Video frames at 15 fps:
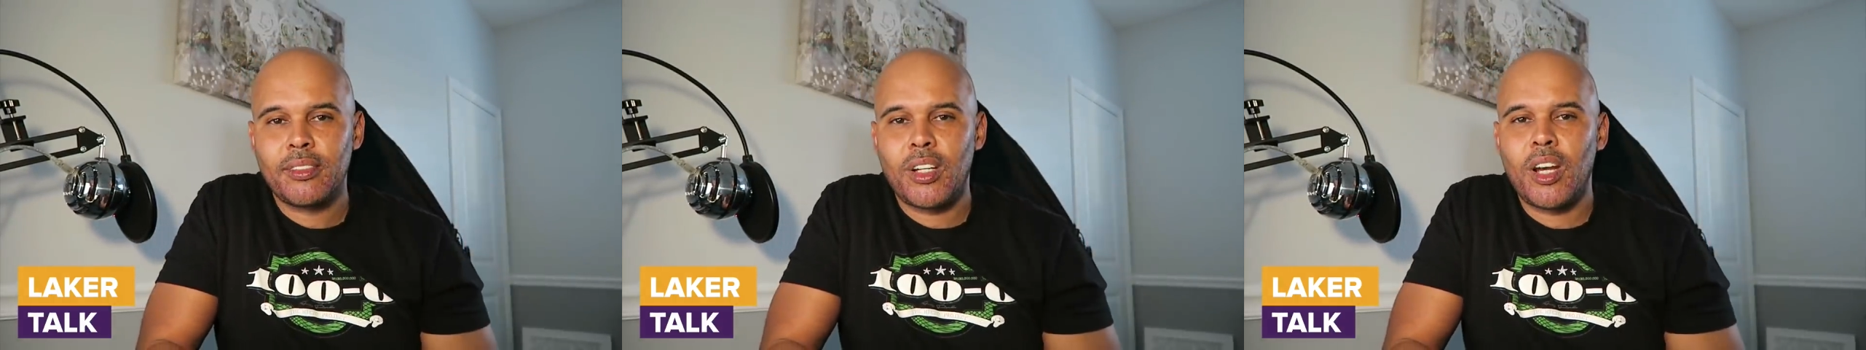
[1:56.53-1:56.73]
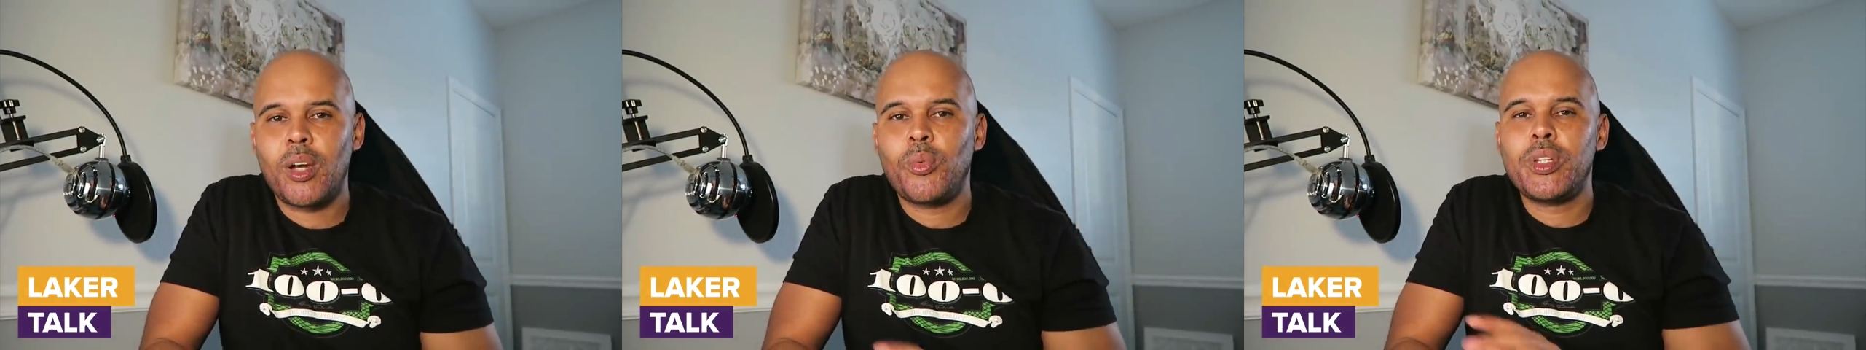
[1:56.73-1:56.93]

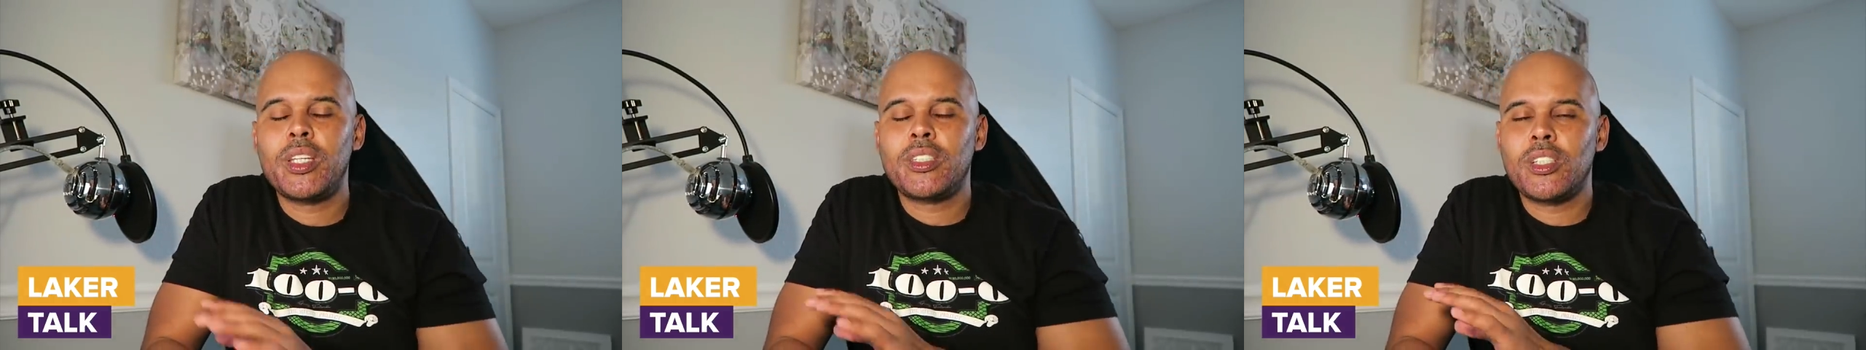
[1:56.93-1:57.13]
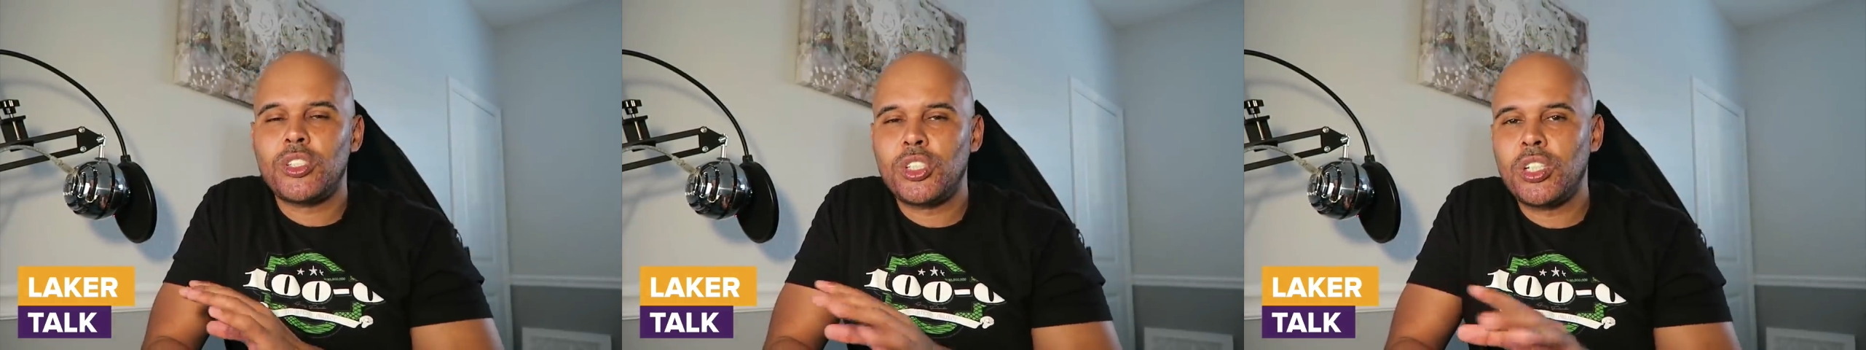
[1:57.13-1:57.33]
All right, we
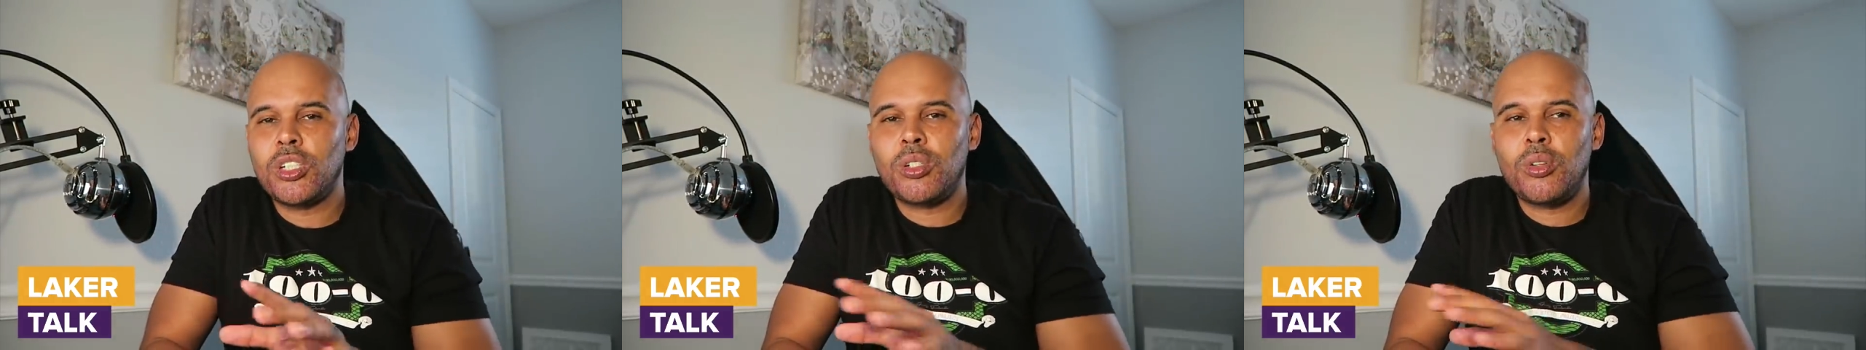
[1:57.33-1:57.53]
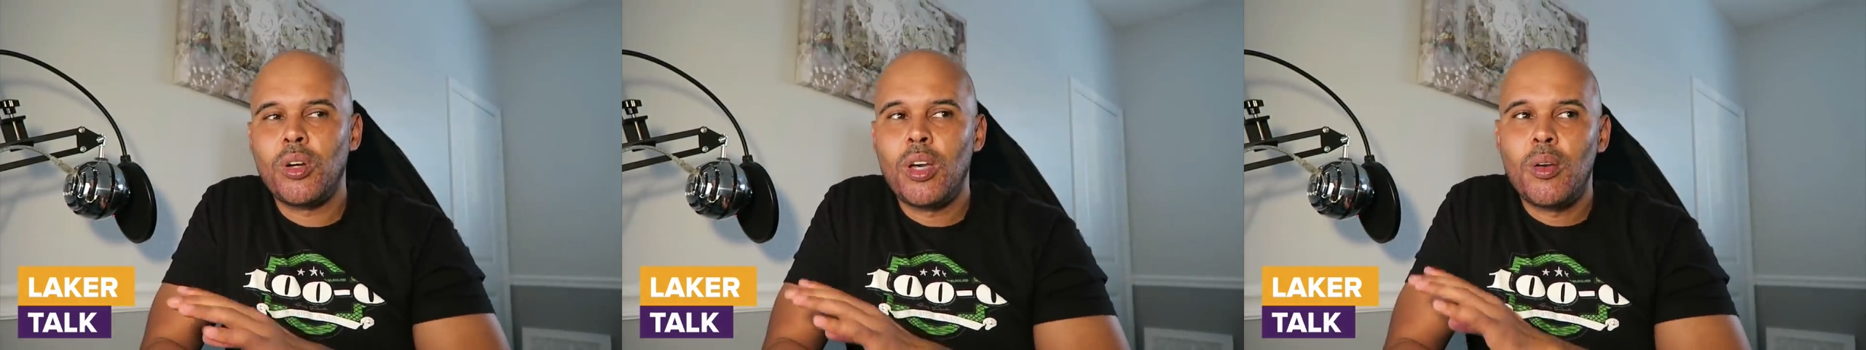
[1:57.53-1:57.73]
need to
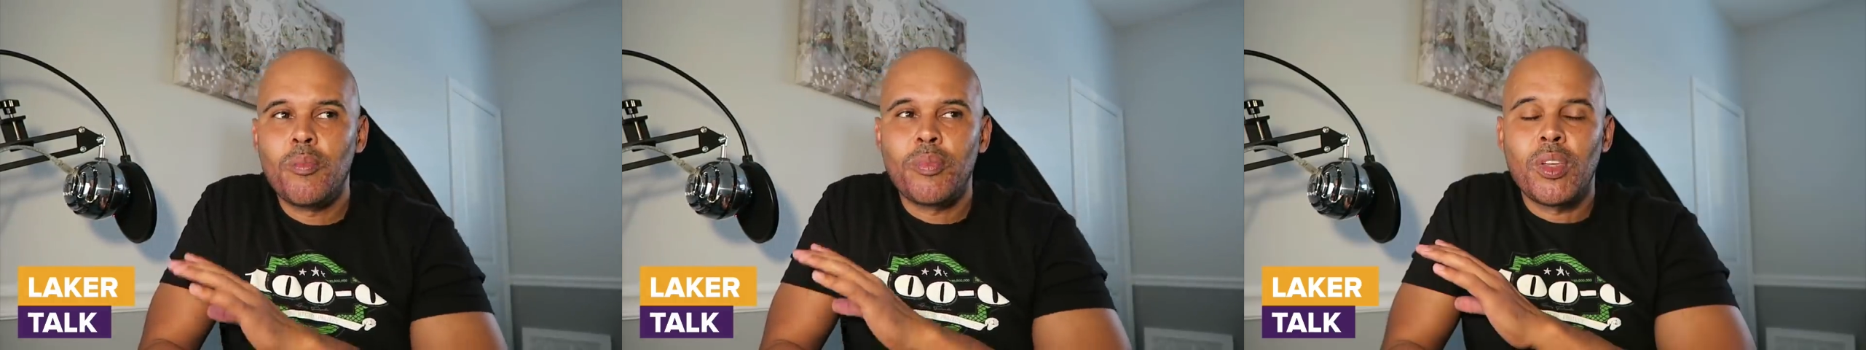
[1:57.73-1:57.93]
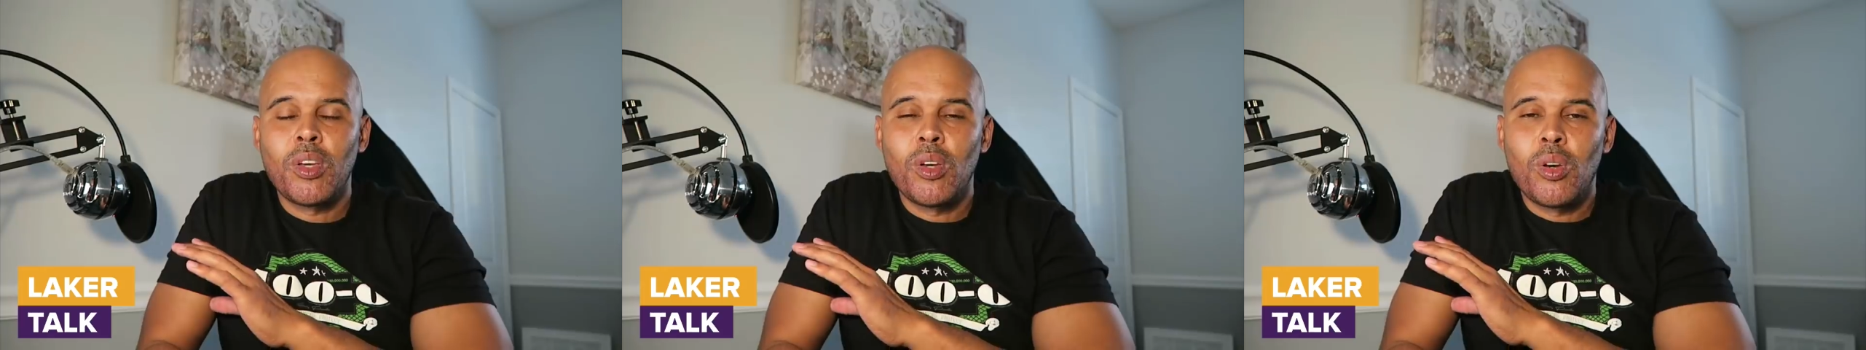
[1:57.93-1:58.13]
chill.
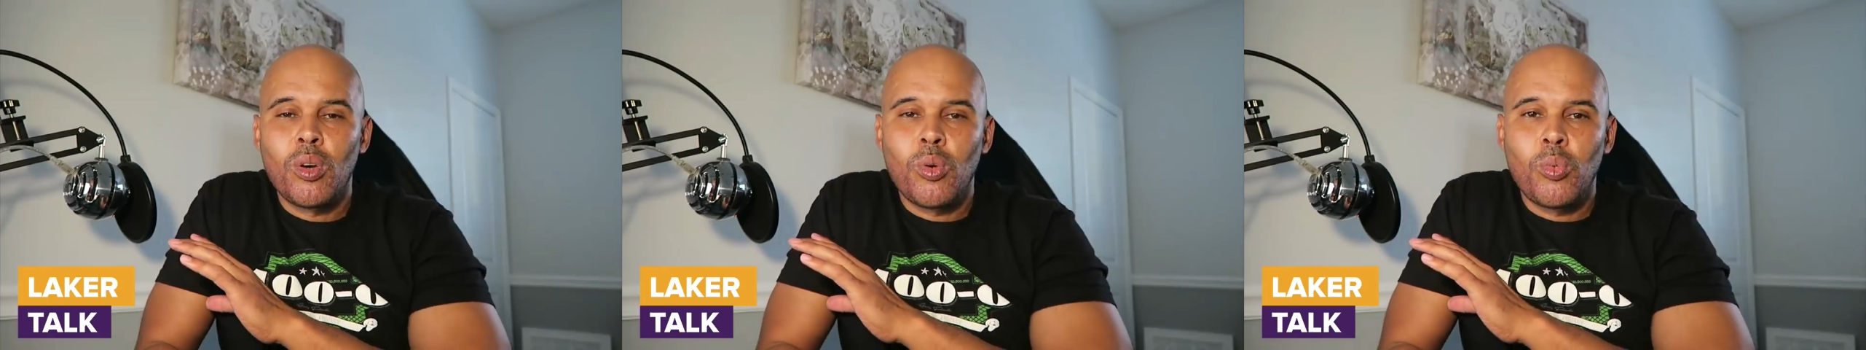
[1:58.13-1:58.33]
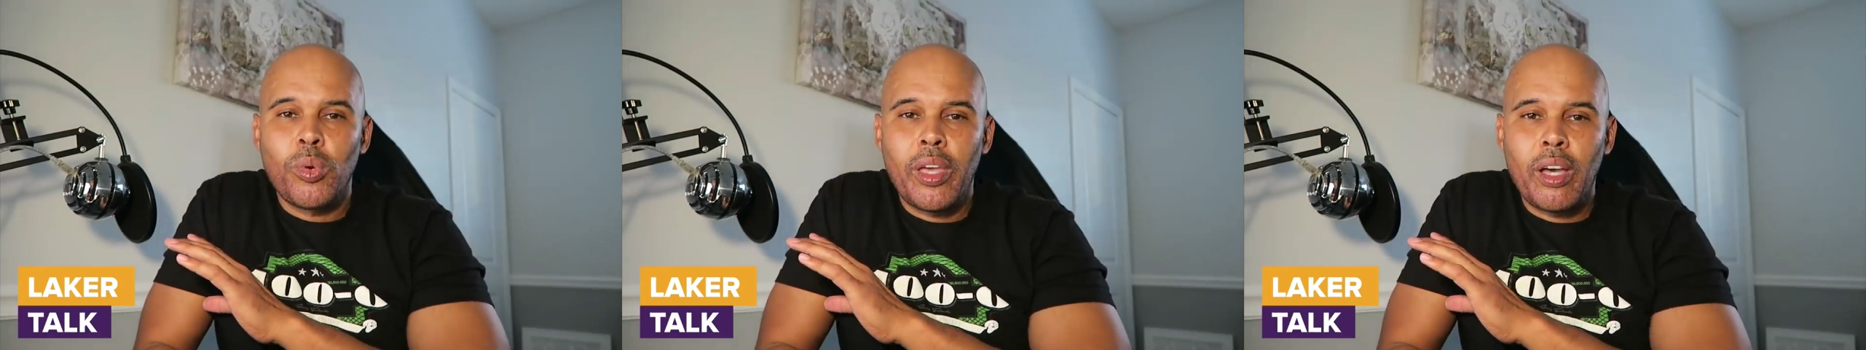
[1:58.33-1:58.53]

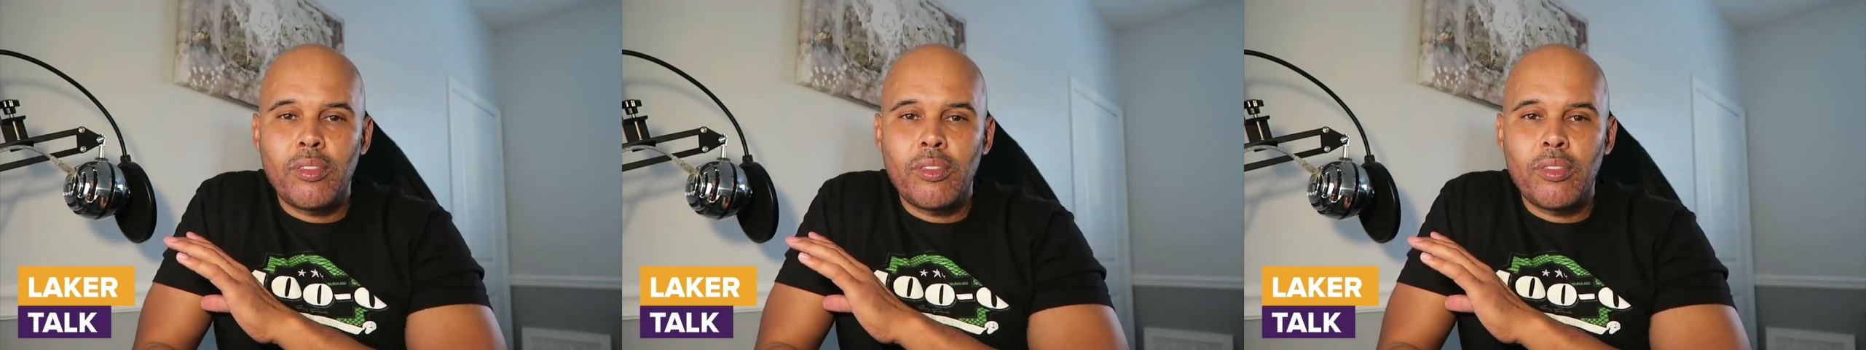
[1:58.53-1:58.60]
We